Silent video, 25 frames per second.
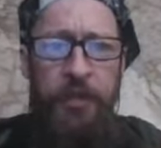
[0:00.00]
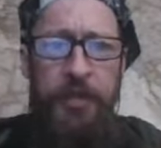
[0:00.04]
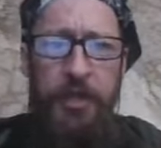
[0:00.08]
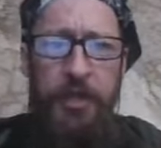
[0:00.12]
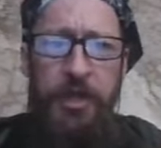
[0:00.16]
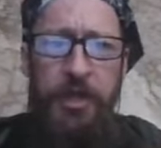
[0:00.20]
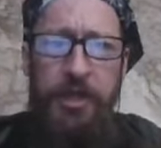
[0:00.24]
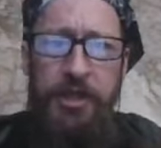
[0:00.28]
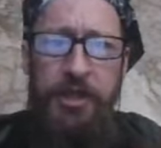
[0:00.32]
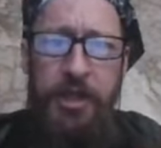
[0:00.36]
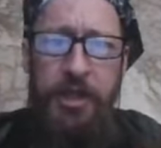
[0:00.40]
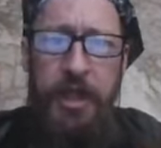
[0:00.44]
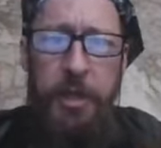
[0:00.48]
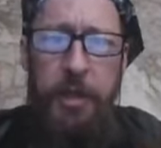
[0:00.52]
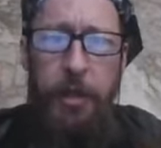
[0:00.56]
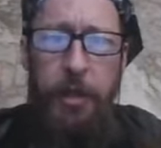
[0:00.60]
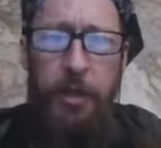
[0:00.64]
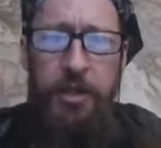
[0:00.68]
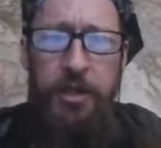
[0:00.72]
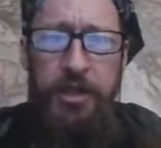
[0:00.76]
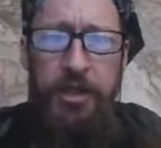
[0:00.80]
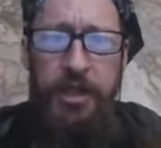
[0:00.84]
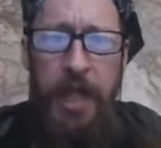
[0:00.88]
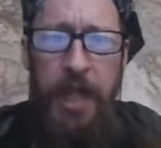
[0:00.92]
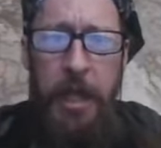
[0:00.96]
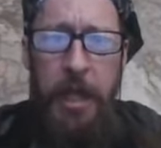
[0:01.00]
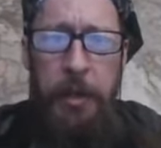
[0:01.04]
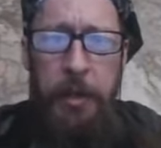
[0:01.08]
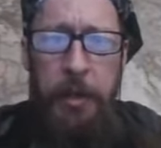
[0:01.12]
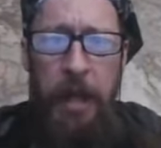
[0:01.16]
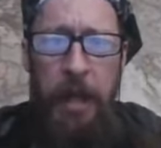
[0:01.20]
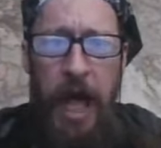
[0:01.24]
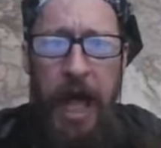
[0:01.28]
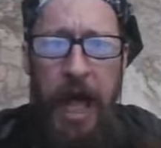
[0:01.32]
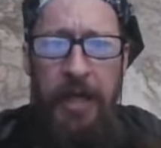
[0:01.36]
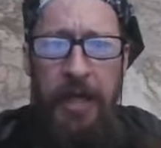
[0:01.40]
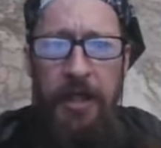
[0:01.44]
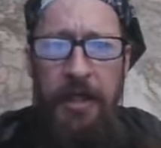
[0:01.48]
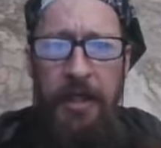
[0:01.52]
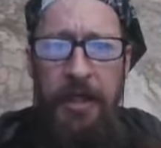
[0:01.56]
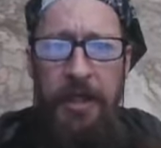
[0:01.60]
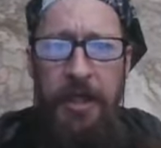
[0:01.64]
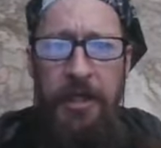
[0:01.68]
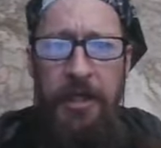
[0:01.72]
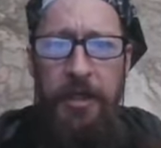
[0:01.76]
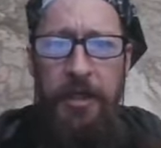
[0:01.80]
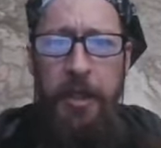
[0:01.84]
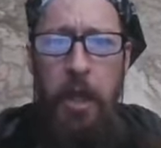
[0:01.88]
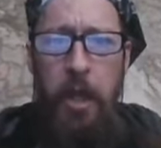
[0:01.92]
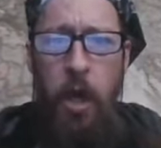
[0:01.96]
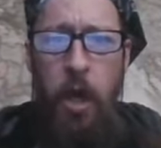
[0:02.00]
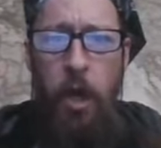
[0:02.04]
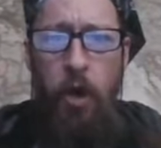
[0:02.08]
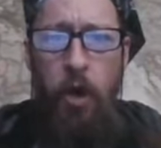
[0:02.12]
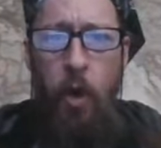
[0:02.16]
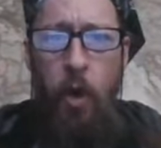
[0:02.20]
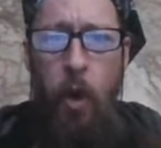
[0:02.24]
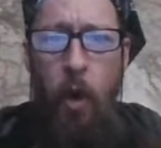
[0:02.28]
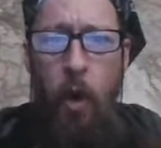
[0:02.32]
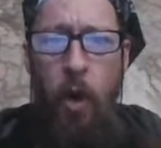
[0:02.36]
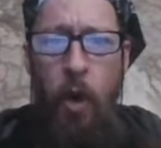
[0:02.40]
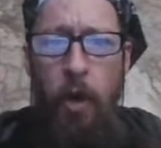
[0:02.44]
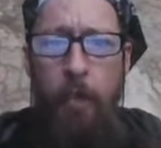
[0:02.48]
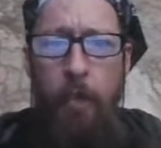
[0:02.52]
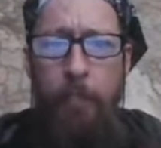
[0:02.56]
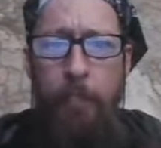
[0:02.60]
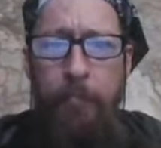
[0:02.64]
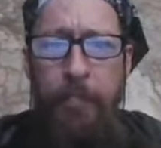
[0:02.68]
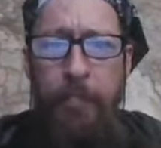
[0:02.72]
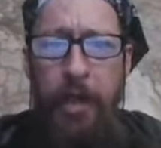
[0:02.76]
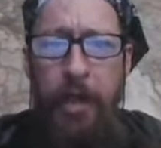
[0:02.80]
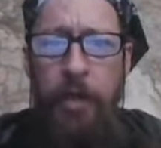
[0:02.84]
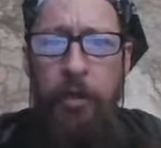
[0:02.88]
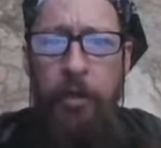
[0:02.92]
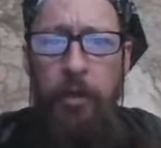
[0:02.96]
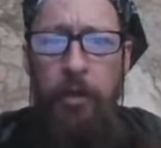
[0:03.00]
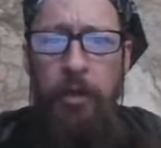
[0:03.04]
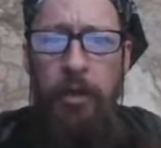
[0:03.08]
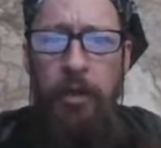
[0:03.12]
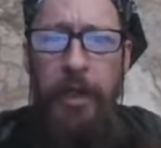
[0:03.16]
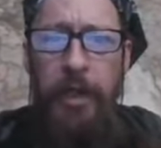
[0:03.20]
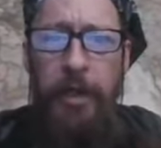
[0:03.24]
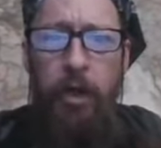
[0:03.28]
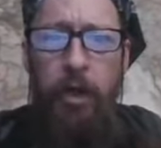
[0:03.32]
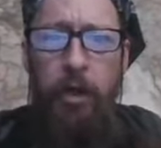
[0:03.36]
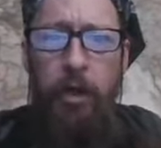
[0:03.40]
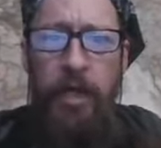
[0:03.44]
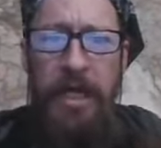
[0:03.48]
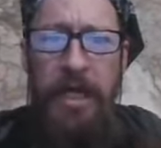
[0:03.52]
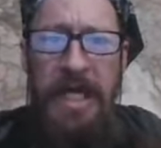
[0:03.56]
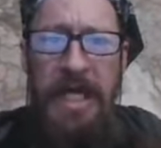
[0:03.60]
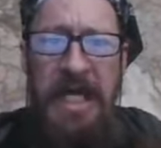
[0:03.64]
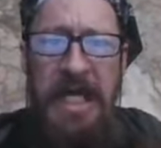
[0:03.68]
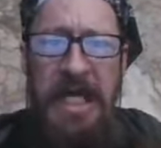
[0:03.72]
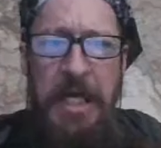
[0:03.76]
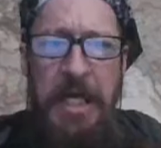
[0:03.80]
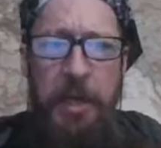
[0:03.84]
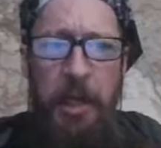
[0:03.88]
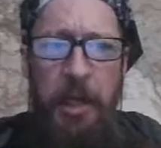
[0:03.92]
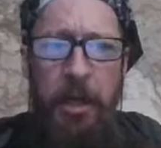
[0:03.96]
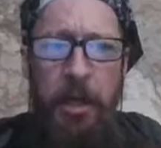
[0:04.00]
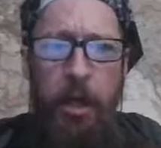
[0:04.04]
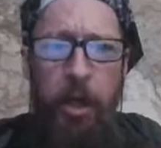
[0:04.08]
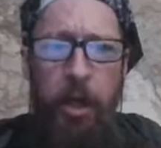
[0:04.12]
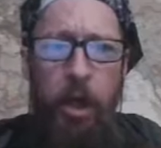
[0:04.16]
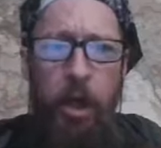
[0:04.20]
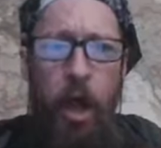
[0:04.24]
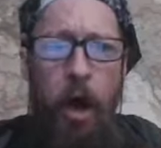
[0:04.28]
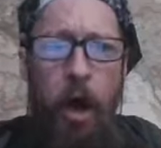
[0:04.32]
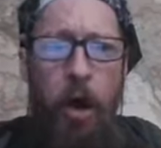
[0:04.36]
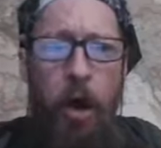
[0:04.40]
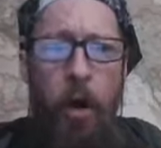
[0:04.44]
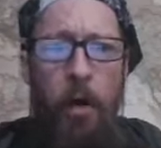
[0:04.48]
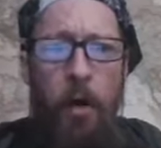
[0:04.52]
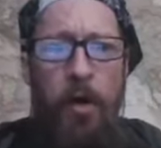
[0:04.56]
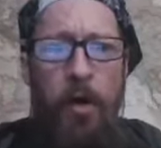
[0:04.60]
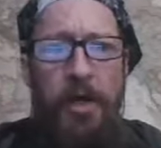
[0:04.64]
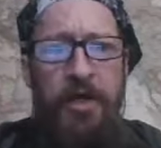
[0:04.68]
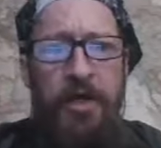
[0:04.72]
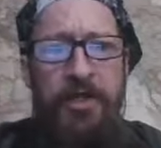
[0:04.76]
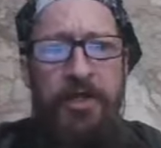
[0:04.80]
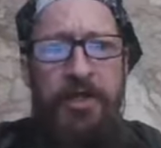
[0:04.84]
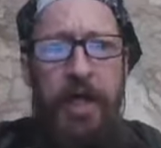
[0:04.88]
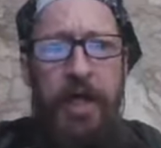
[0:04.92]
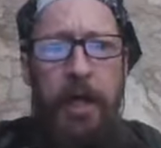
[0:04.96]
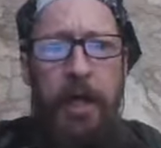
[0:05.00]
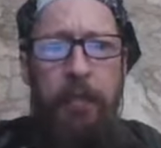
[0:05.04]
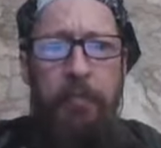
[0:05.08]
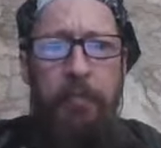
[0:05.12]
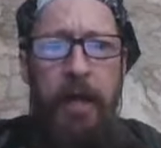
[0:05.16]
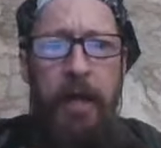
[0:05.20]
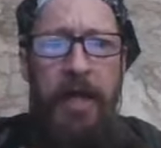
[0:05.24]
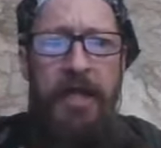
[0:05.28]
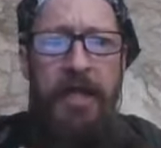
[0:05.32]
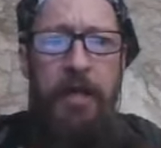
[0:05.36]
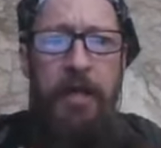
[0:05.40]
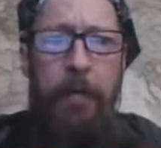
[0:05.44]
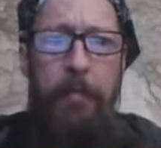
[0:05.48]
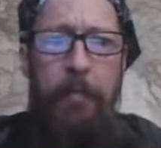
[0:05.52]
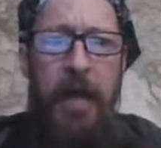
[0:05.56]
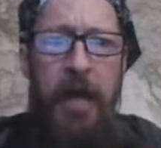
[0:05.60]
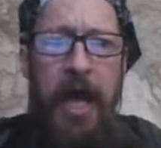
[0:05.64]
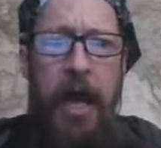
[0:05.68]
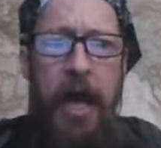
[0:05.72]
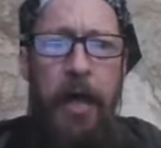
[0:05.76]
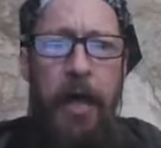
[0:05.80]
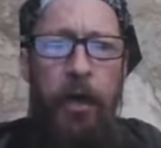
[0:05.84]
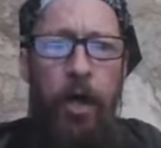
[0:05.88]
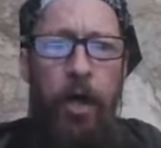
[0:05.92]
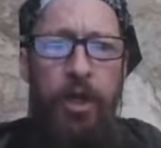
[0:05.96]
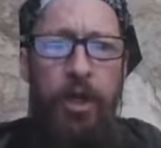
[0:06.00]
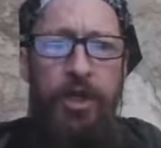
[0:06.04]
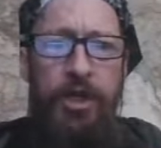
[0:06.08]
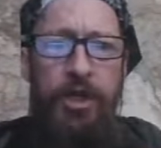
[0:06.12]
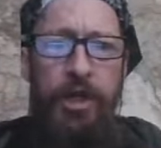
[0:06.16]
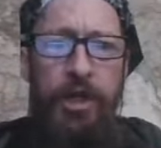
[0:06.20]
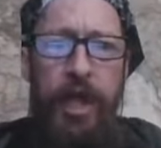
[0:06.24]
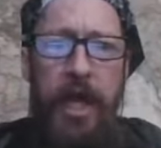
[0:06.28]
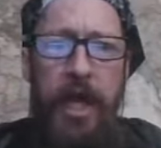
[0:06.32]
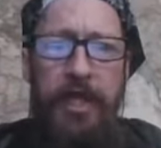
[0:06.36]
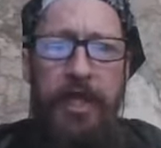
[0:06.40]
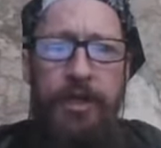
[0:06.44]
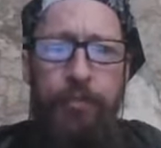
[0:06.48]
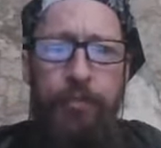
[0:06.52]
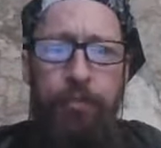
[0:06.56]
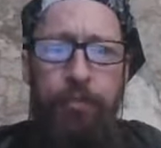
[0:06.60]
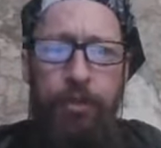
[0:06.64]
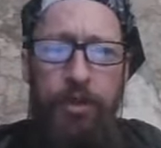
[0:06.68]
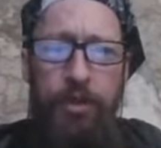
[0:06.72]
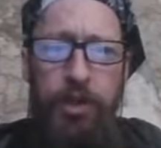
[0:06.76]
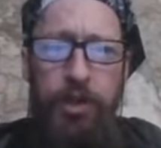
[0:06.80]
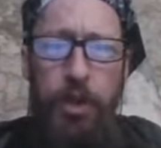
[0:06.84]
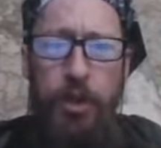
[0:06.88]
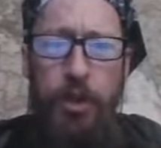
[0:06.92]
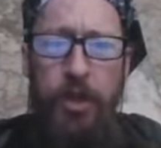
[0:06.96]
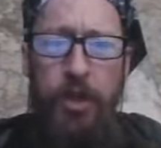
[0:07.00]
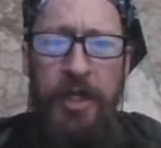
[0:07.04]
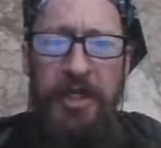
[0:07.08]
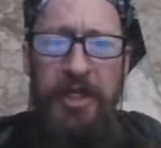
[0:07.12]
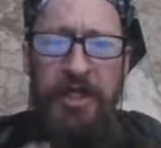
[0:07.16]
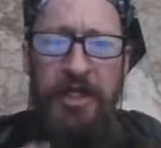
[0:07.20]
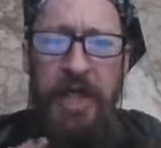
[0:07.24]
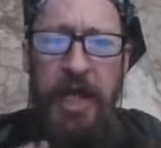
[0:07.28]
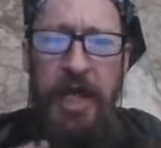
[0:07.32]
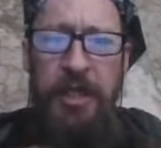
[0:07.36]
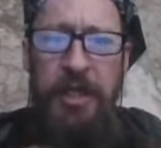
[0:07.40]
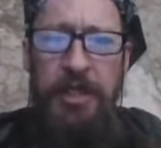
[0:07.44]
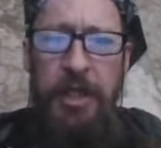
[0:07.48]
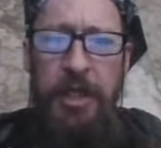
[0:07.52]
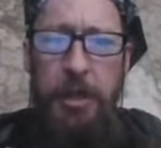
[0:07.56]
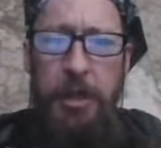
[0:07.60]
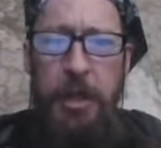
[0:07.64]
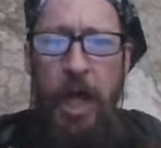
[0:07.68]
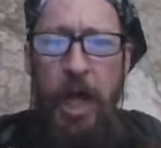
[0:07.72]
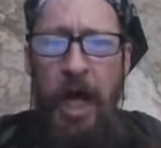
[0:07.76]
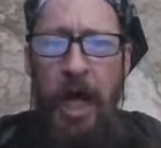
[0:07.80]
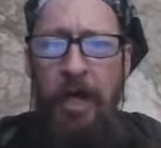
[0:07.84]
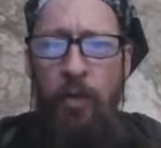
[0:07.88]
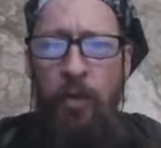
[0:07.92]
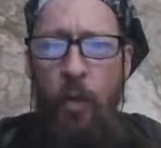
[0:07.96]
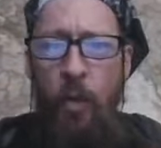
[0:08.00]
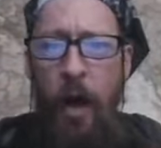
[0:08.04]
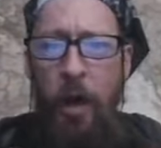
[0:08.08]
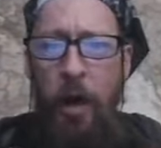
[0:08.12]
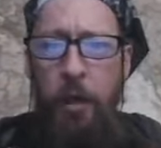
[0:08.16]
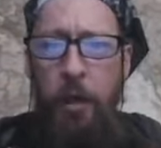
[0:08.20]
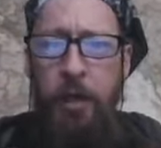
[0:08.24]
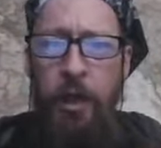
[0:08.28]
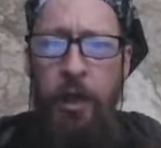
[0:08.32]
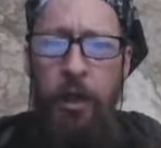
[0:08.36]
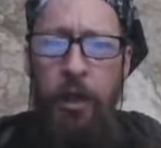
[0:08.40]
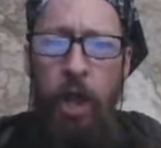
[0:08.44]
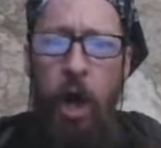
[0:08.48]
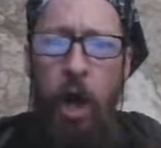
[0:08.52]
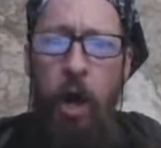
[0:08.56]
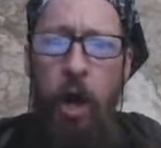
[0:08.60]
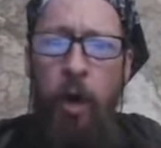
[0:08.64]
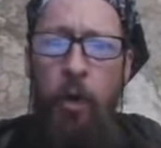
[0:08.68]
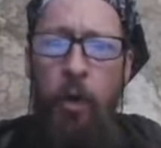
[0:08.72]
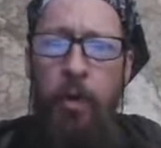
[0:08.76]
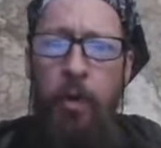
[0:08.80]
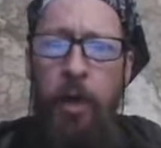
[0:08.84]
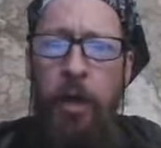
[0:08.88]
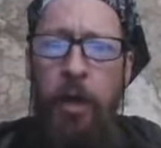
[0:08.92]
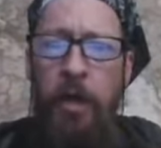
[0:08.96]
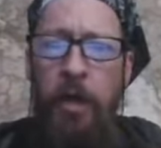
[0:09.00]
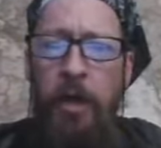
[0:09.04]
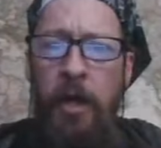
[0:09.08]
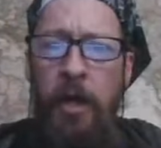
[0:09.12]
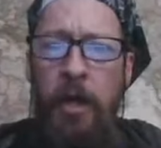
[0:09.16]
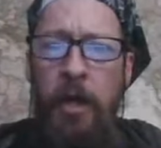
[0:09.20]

The deceivers say flatly in their accord, bitter liquor, eve, and glow, sent many a man on chase, pursuit intent to find wealth alone.